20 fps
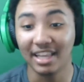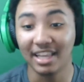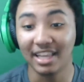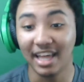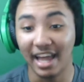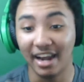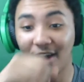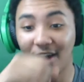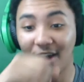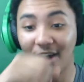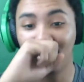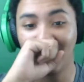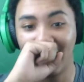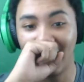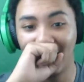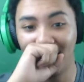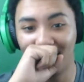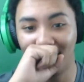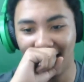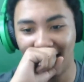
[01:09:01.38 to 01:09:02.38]
of that,
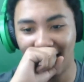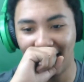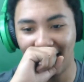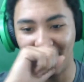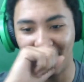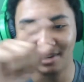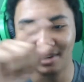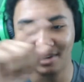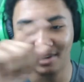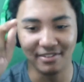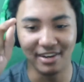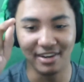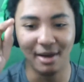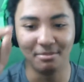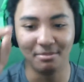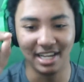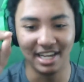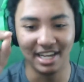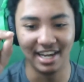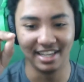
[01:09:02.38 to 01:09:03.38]
okay, I'm gonna have an
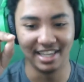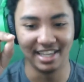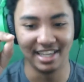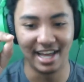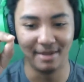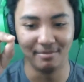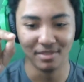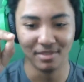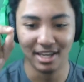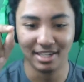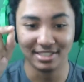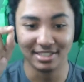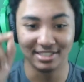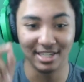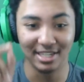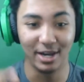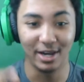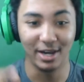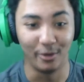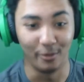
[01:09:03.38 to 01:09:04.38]
update on that.
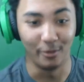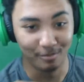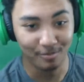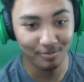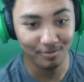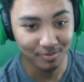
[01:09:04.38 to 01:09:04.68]
So,